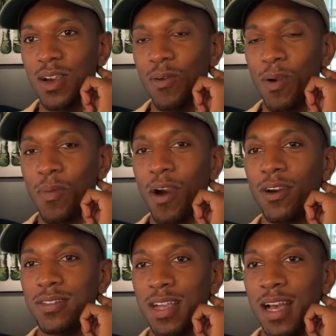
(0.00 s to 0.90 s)
When
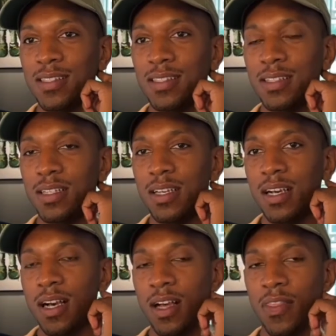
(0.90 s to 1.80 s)
prioritizing
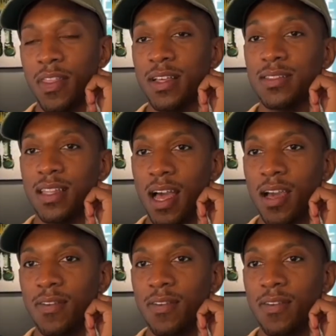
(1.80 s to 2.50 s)
things in life.